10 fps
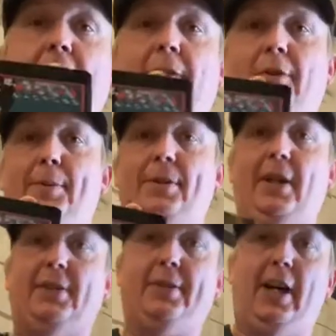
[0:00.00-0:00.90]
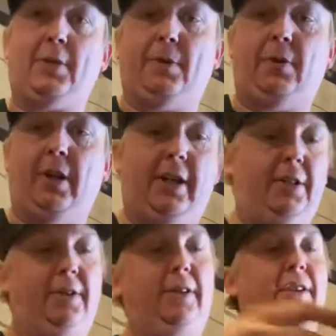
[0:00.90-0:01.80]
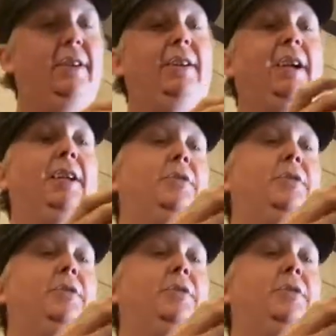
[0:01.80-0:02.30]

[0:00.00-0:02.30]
love Robotech slash Macross. And